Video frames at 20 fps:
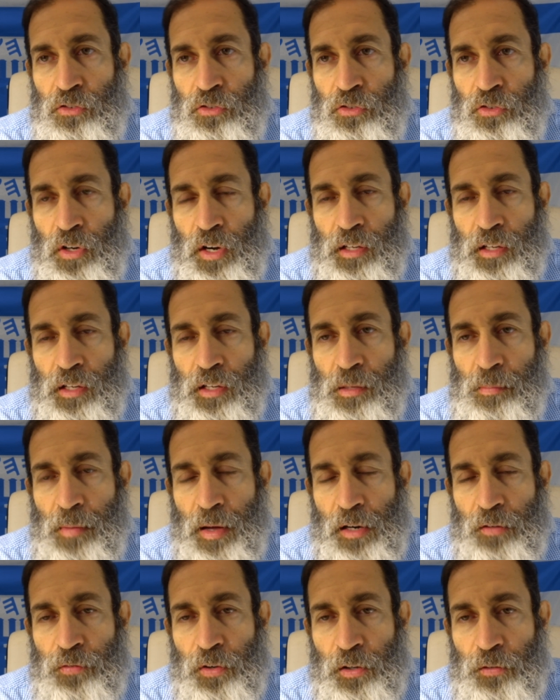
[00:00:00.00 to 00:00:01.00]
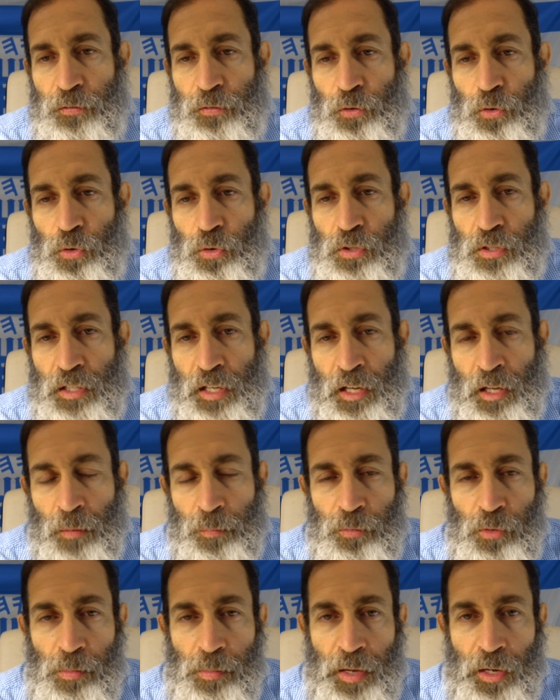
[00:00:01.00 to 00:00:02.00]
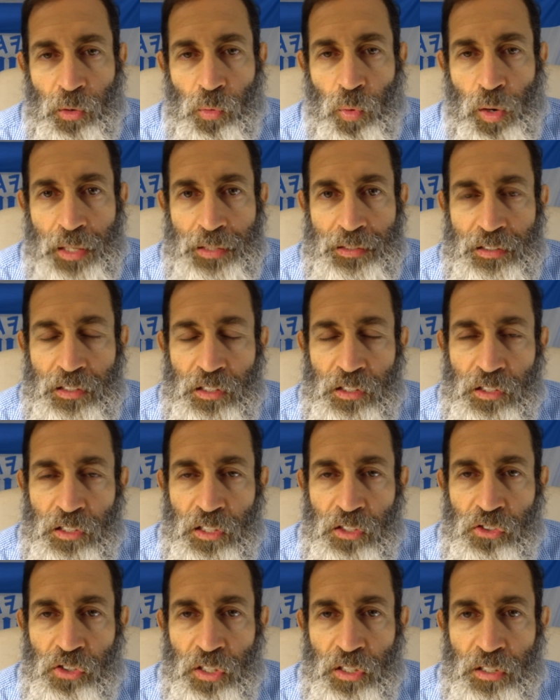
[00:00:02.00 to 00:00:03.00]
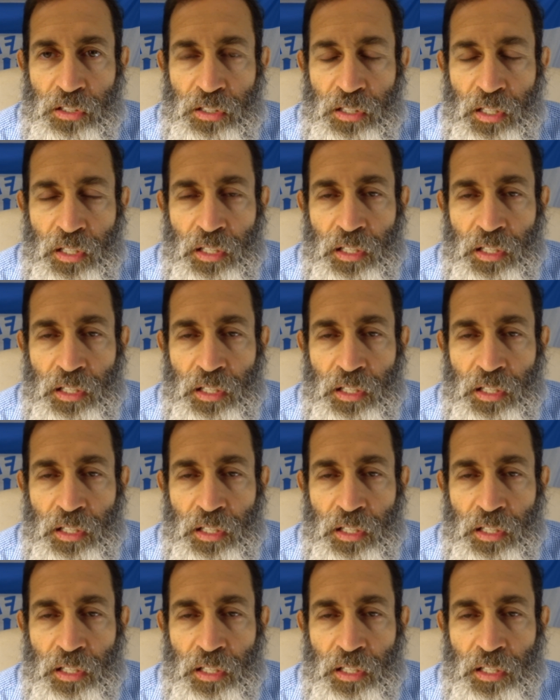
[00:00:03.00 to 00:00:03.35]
genetically modified foods to help you make wise decisions